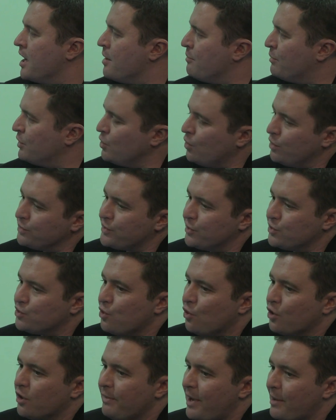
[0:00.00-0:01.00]
But you also
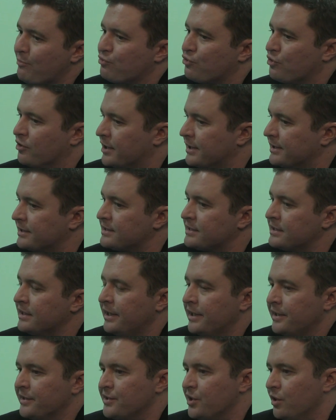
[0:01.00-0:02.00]
talk about products.
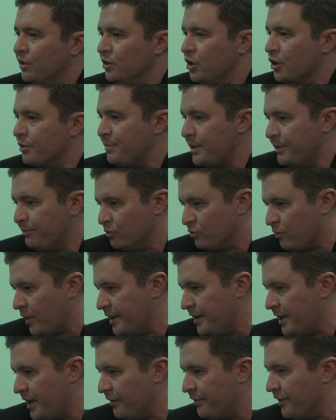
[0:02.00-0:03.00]
So a lot of people
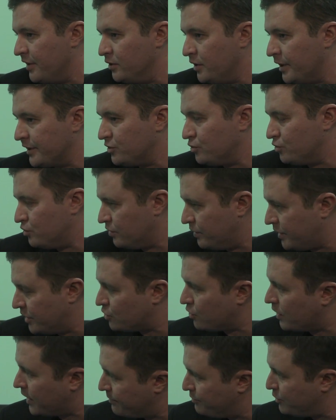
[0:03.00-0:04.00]
right now, they're
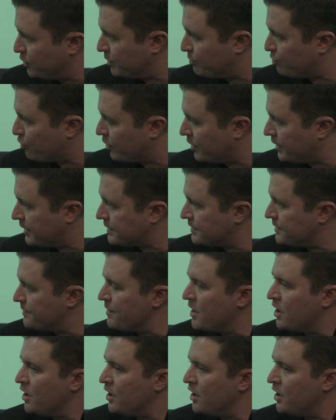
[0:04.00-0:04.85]
trying to build a product.